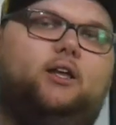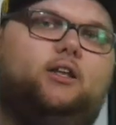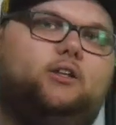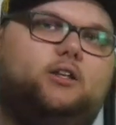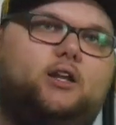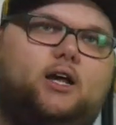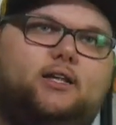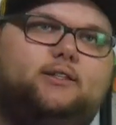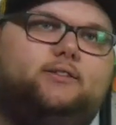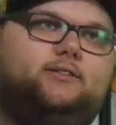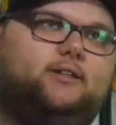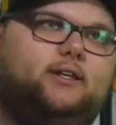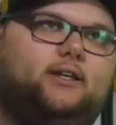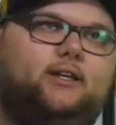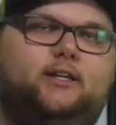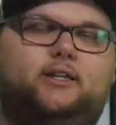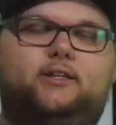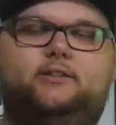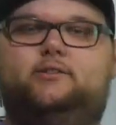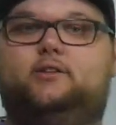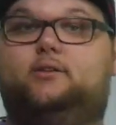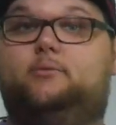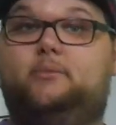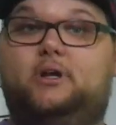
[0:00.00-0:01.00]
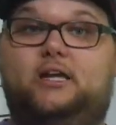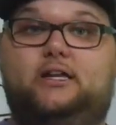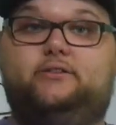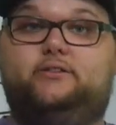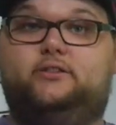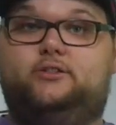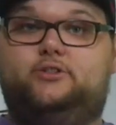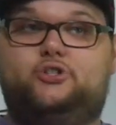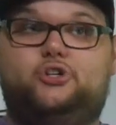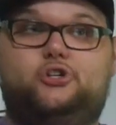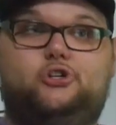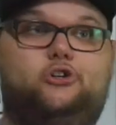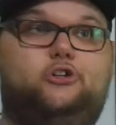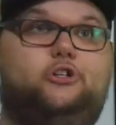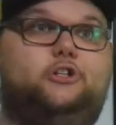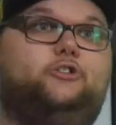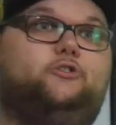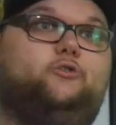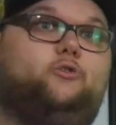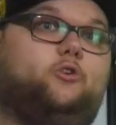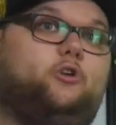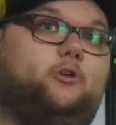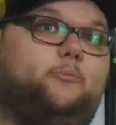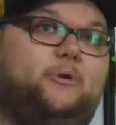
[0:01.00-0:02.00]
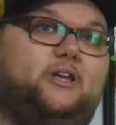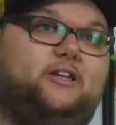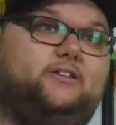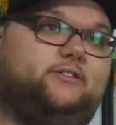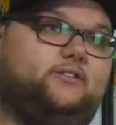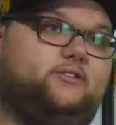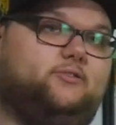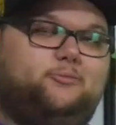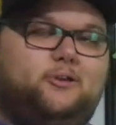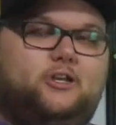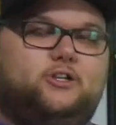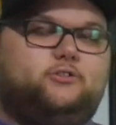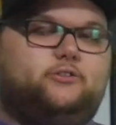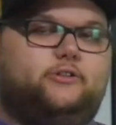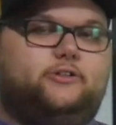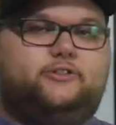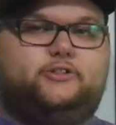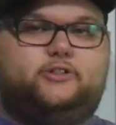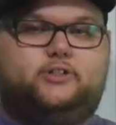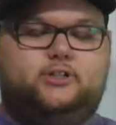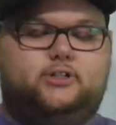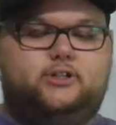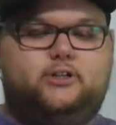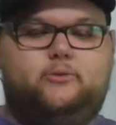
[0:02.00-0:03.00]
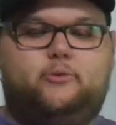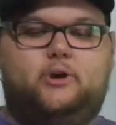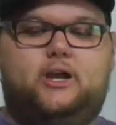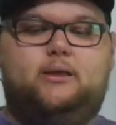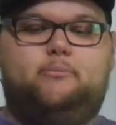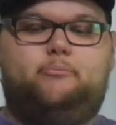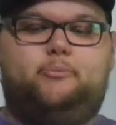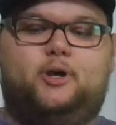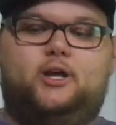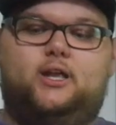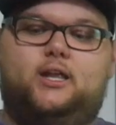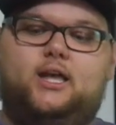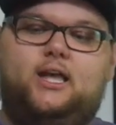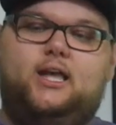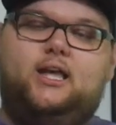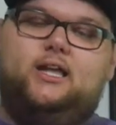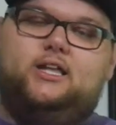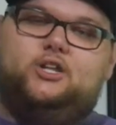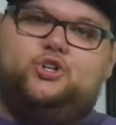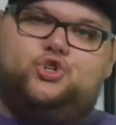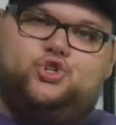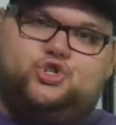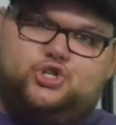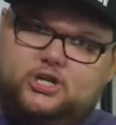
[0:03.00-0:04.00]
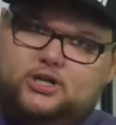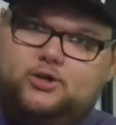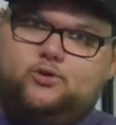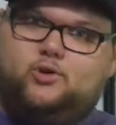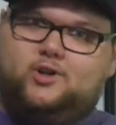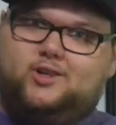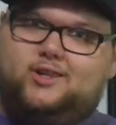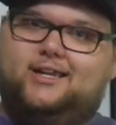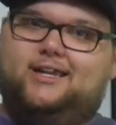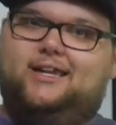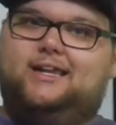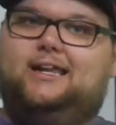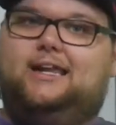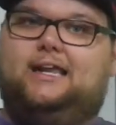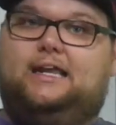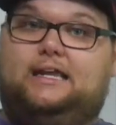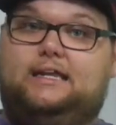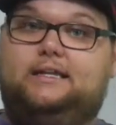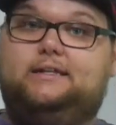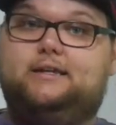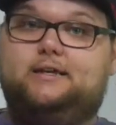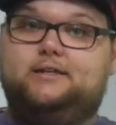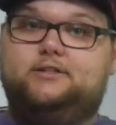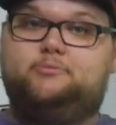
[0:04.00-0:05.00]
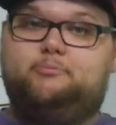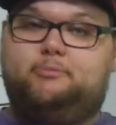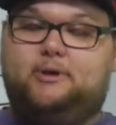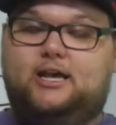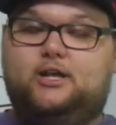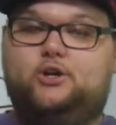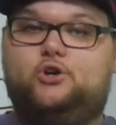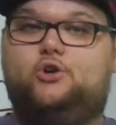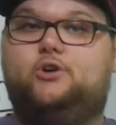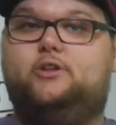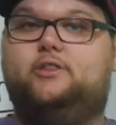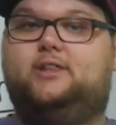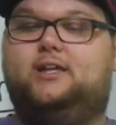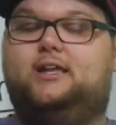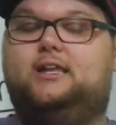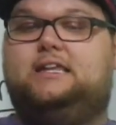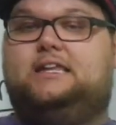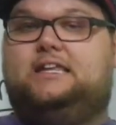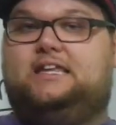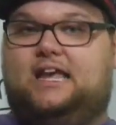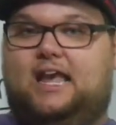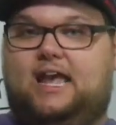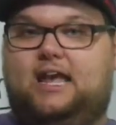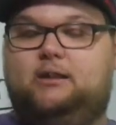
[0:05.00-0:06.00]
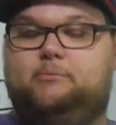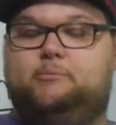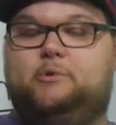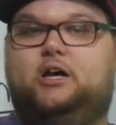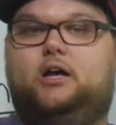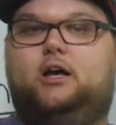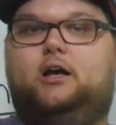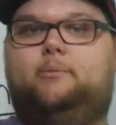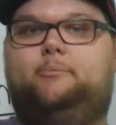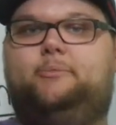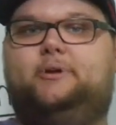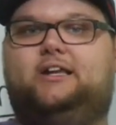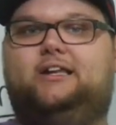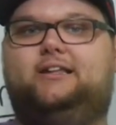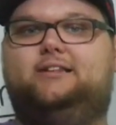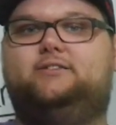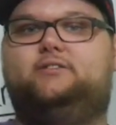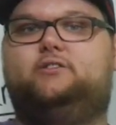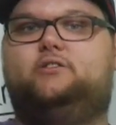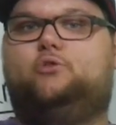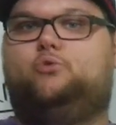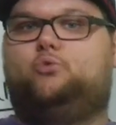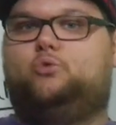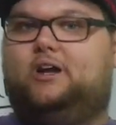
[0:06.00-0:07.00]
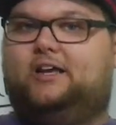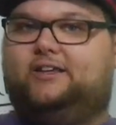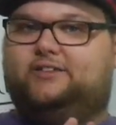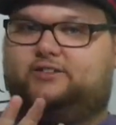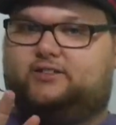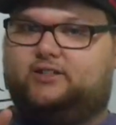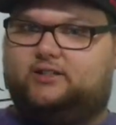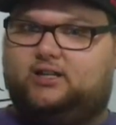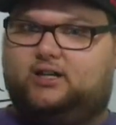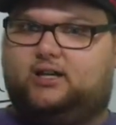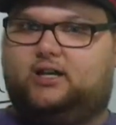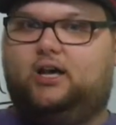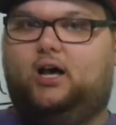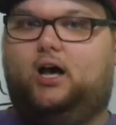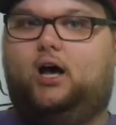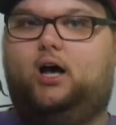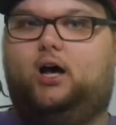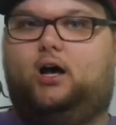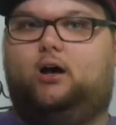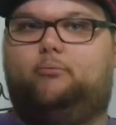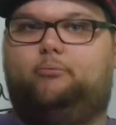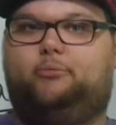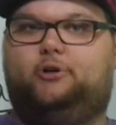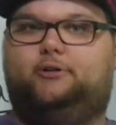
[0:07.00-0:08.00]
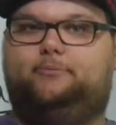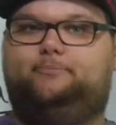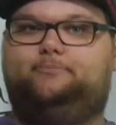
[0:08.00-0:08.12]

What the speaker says: Not saying he's an amazing generalist or an amazing specialist in any way, but generally he does better than Yanma up against the rest of the cup.